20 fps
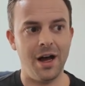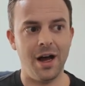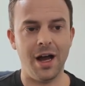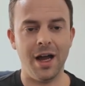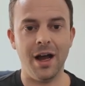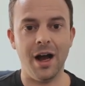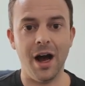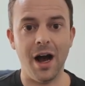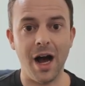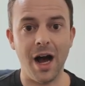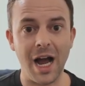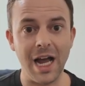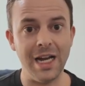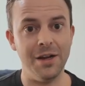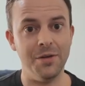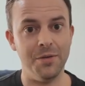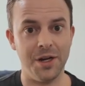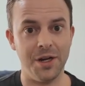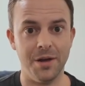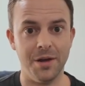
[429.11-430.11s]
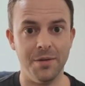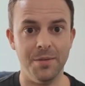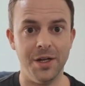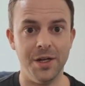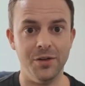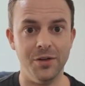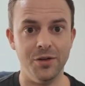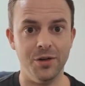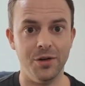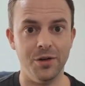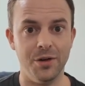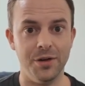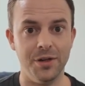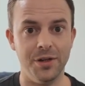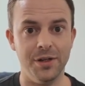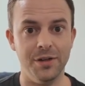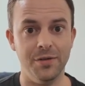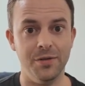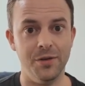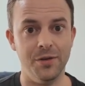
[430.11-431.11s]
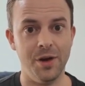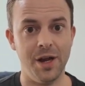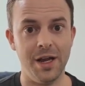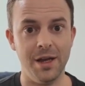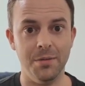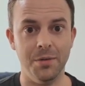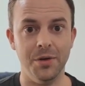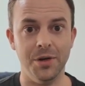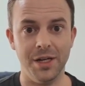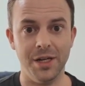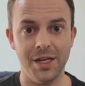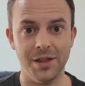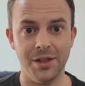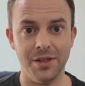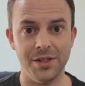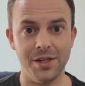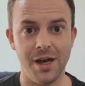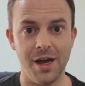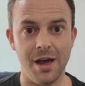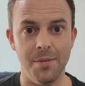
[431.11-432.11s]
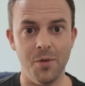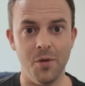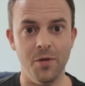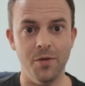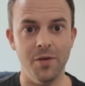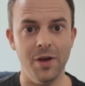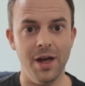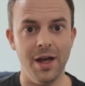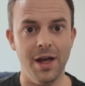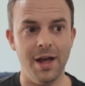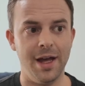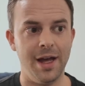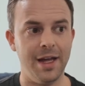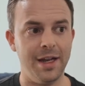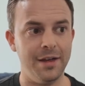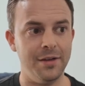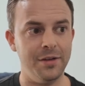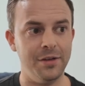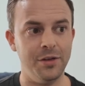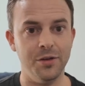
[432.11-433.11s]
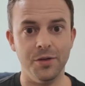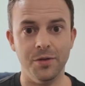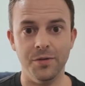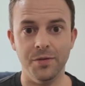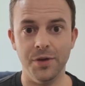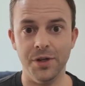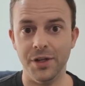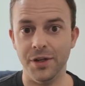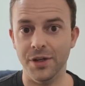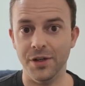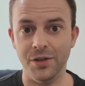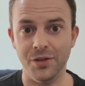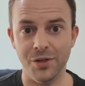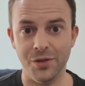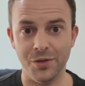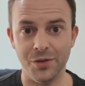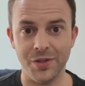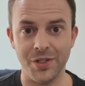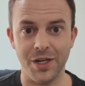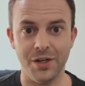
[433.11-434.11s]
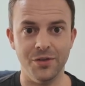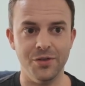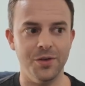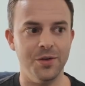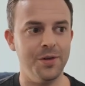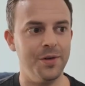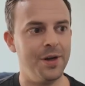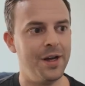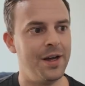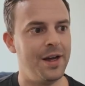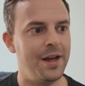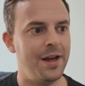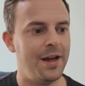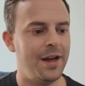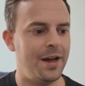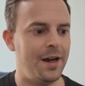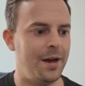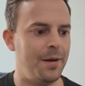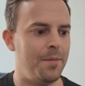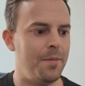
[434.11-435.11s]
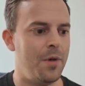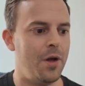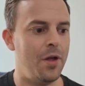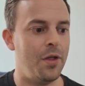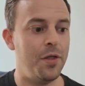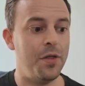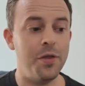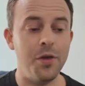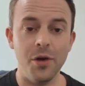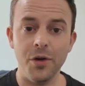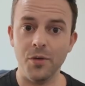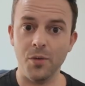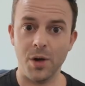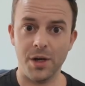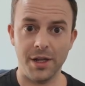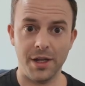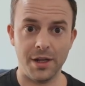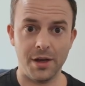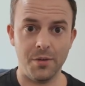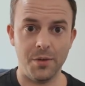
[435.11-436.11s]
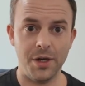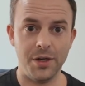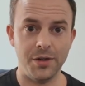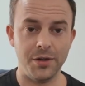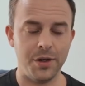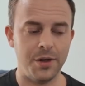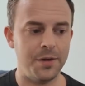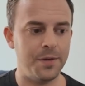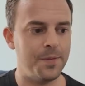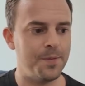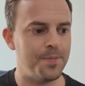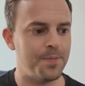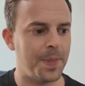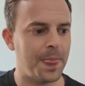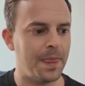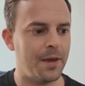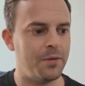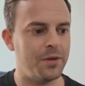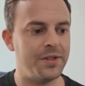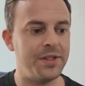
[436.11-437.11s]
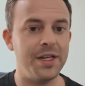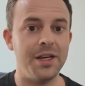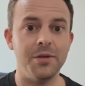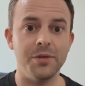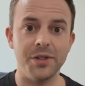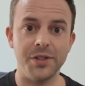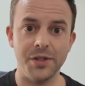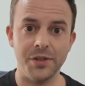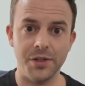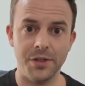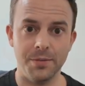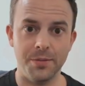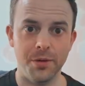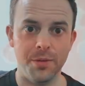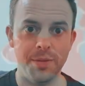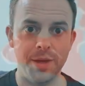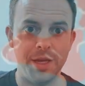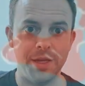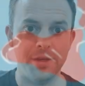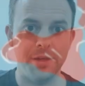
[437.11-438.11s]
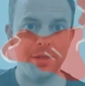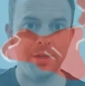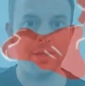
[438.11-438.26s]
I highly recommend you go on it if you're able to get the time off and, fit it into your schedule. Third one that I went on was the Irresistible Med.